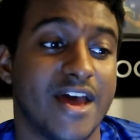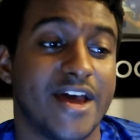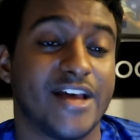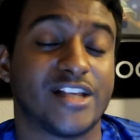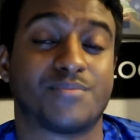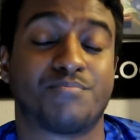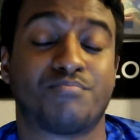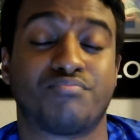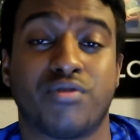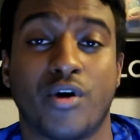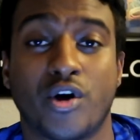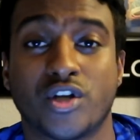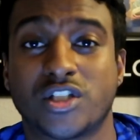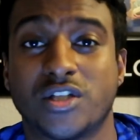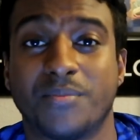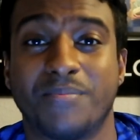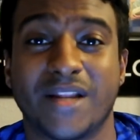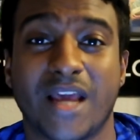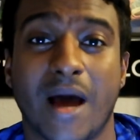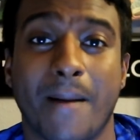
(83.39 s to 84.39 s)
It's
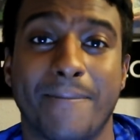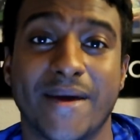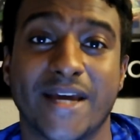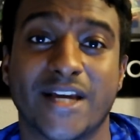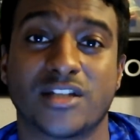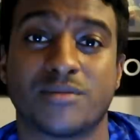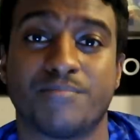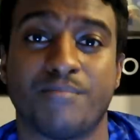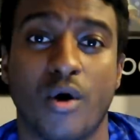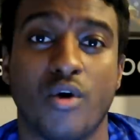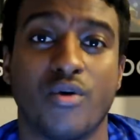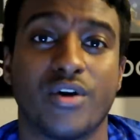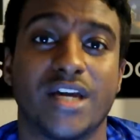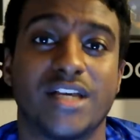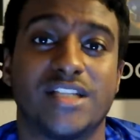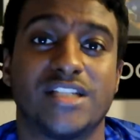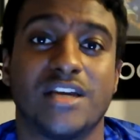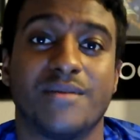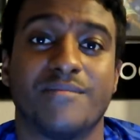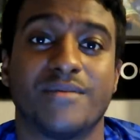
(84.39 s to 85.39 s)
possibly our biggest
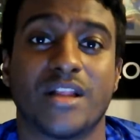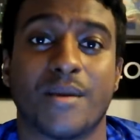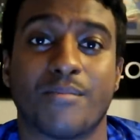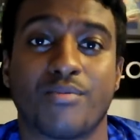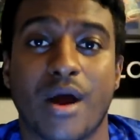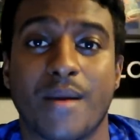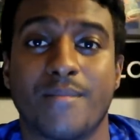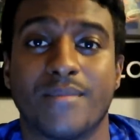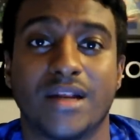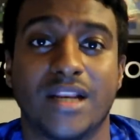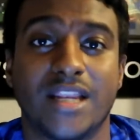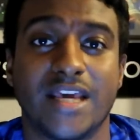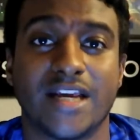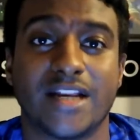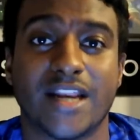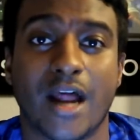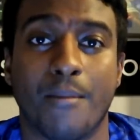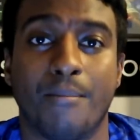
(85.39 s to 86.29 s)
bogey team in the Premier League.